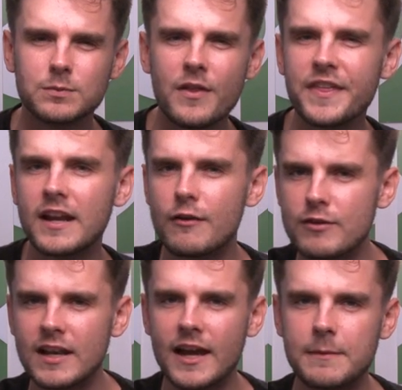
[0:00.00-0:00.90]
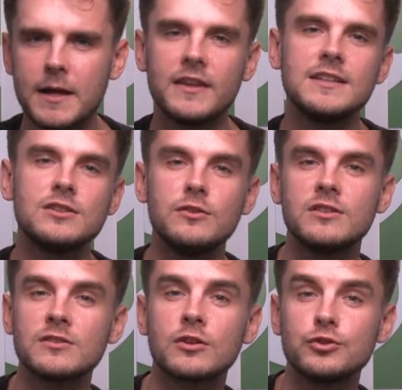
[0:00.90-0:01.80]
It's one thing I really like about these
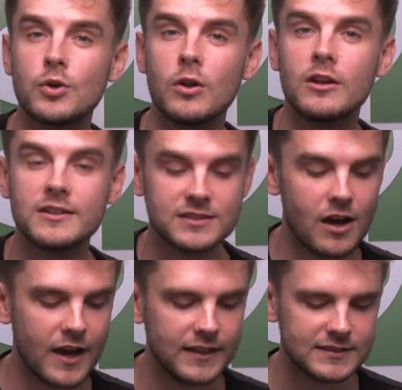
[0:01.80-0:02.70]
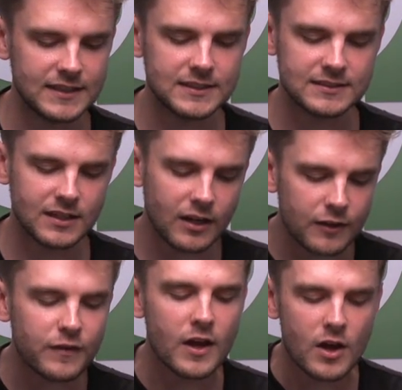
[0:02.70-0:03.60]
new controller designs is it's kind
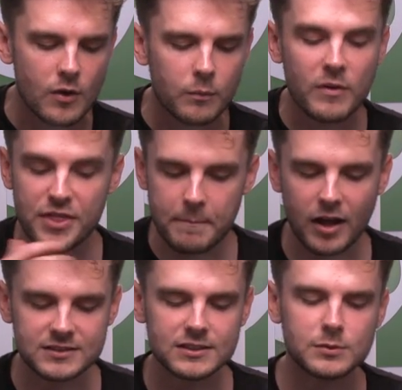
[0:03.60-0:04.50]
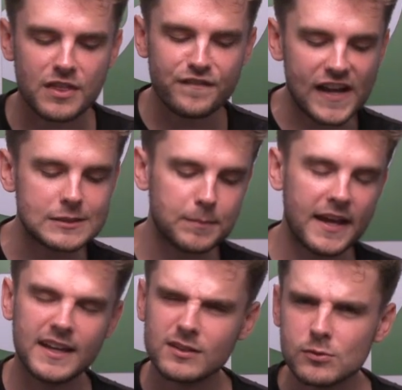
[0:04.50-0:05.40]
of with the buttons, with the
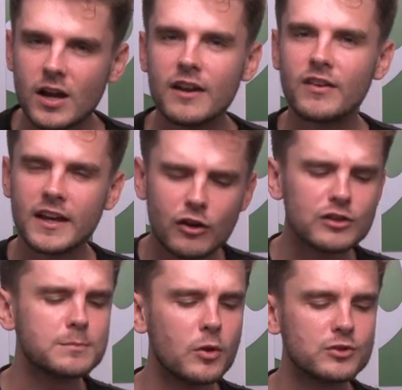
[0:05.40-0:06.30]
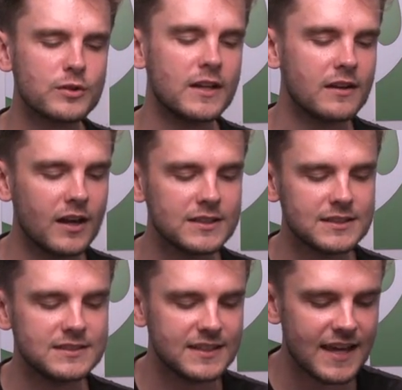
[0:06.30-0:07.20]
faceplate, it all kind of like corresponds really
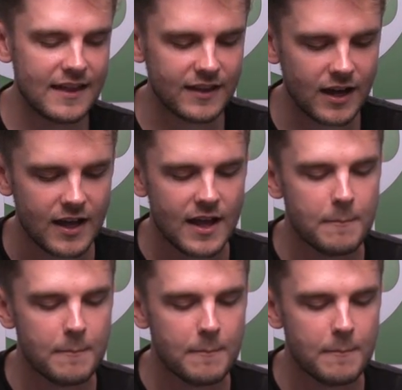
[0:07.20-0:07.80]
nicely together.